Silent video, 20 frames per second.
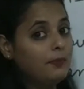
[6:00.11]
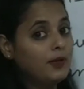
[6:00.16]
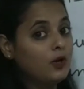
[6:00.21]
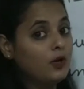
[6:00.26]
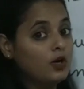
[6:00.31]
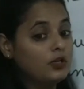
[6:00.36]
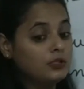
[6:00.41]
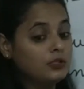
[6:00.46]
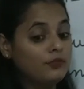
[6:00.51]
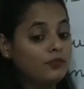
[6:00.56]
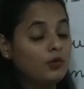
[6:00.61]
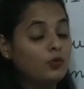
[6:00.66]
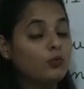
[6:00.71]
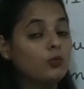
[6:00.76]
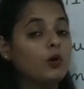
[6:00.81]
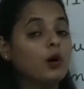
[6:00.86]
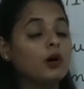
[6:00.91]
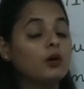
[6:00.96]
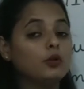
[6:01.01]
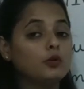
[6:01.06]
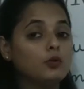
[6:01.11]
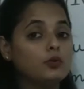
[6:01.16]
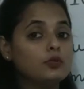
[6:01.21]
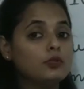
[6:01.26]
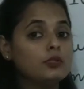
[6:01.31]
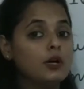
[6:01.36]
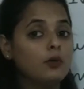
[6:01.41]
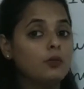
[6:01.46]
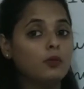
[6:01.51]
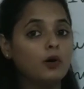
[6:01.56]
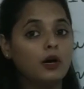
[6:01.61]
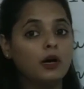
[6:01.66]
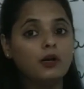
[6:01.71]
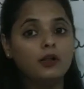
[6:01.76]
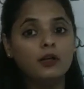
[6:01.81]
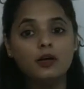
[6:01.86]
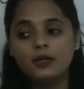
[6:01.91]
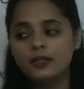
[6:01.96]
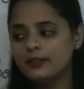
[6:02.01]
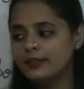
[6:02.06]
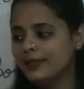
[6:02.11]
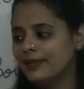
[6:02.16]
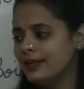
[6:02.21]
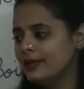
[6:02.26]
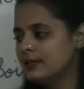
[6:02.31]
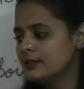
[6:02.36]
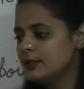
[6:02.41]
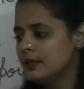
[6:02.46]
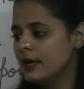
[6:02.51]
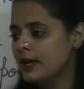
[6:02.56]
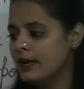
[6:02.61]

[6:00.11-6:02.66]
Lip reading: Because if you use the word these,